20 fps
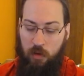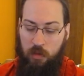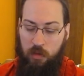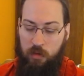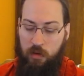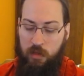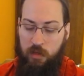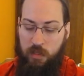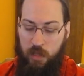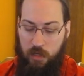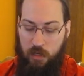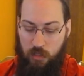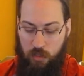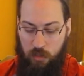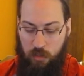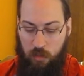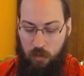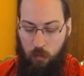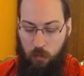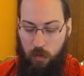with all her
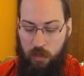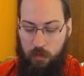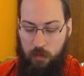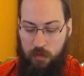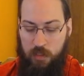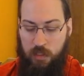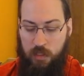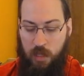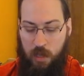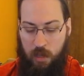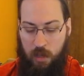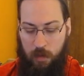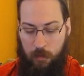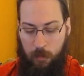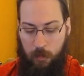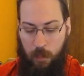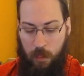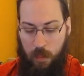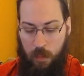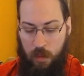attention on what he was
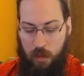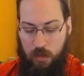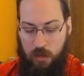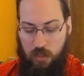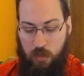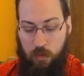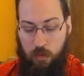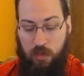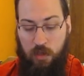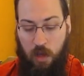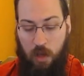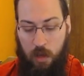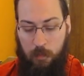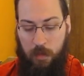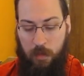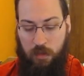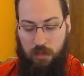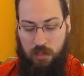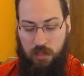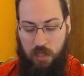saying. She would
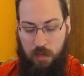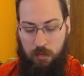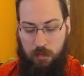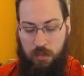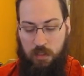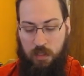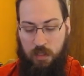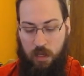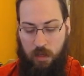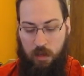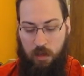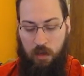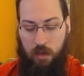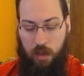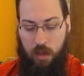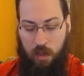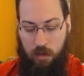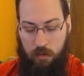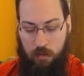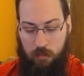not make the same mistake
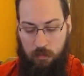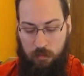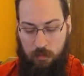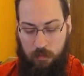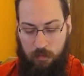again.